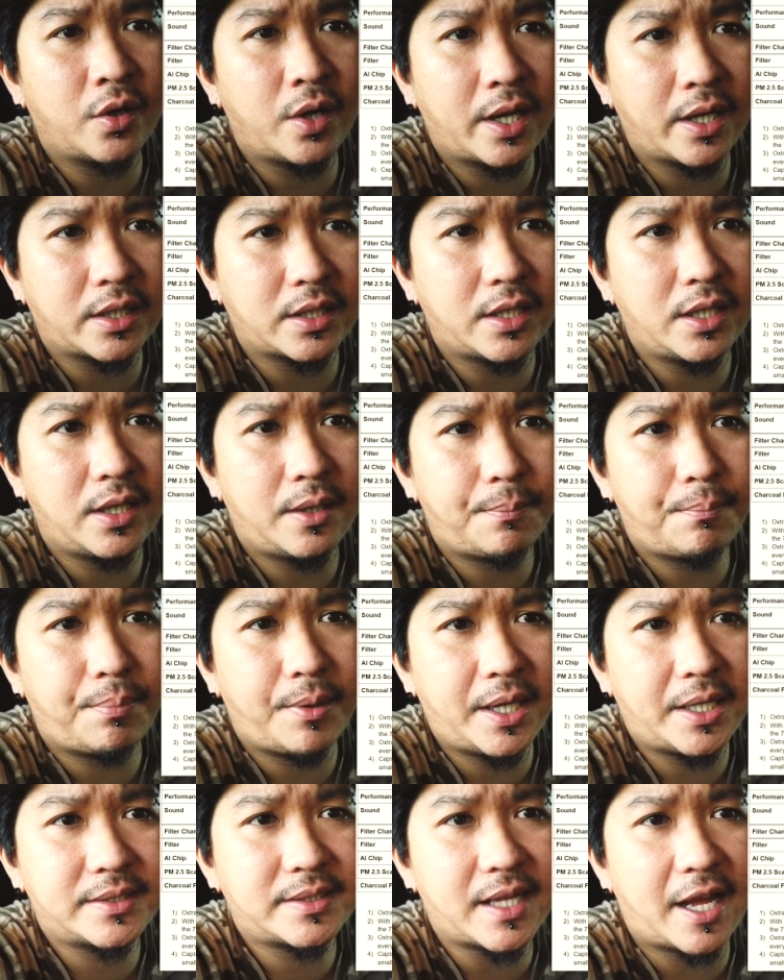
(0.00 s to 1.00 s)
collector
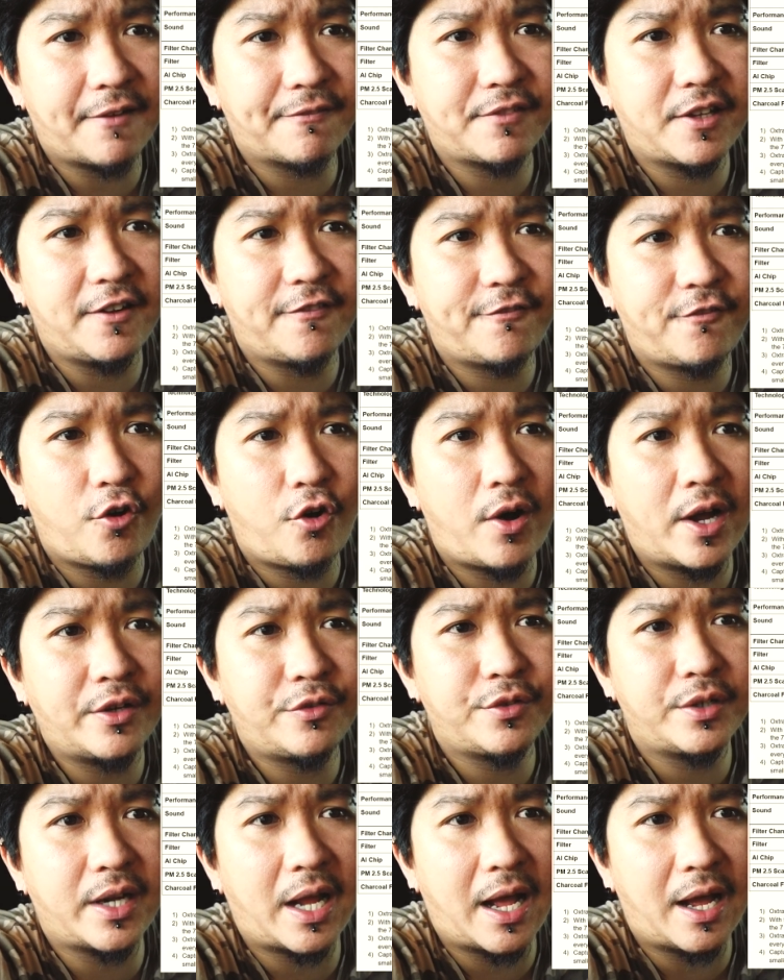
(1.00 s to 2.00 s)
plates after
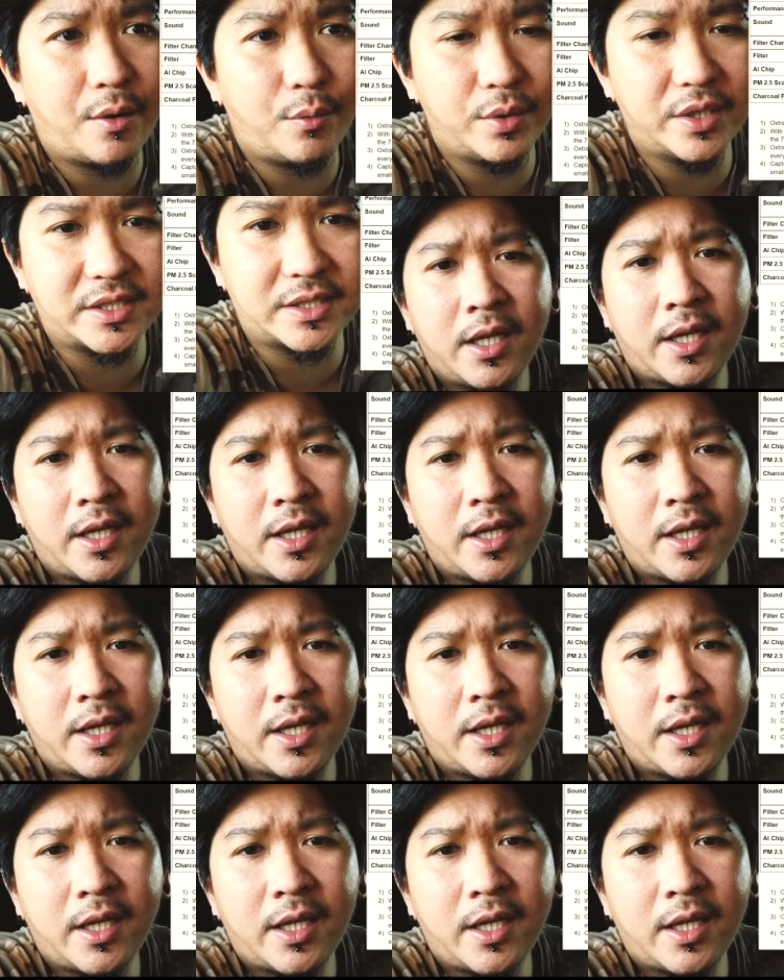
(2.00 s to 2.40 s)
400 hours.